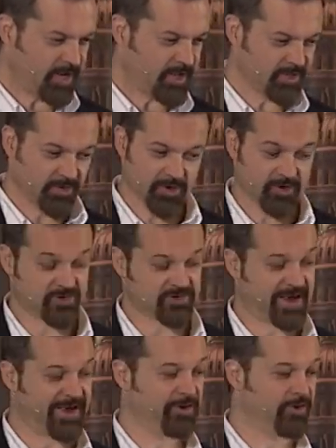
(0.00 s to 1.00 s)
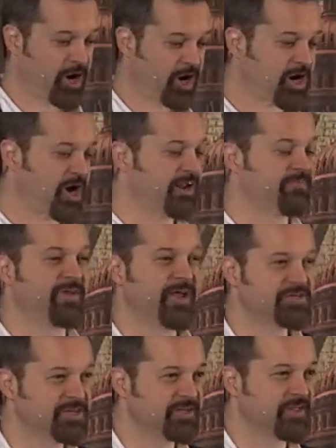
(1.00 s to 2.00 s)
You notice the title, Archon
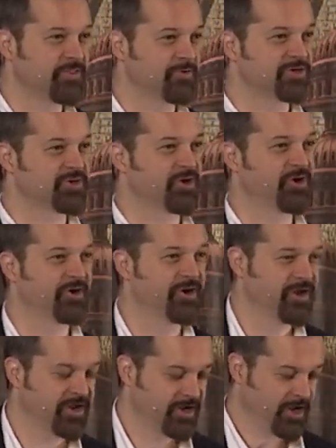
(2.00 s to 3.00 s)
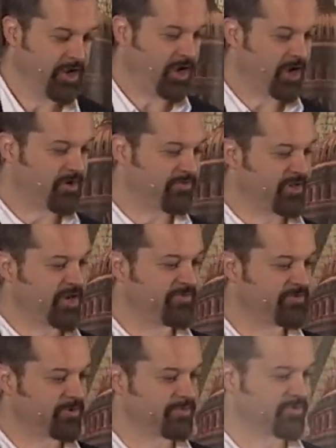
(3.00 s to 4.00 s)
Invasion, The Return of the
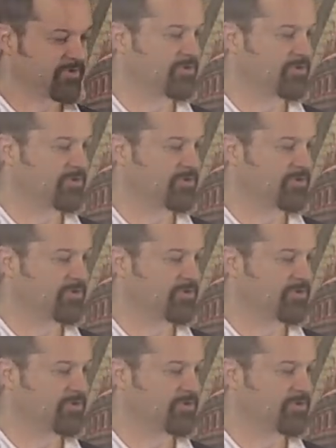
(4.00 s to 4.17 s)
Nephilim.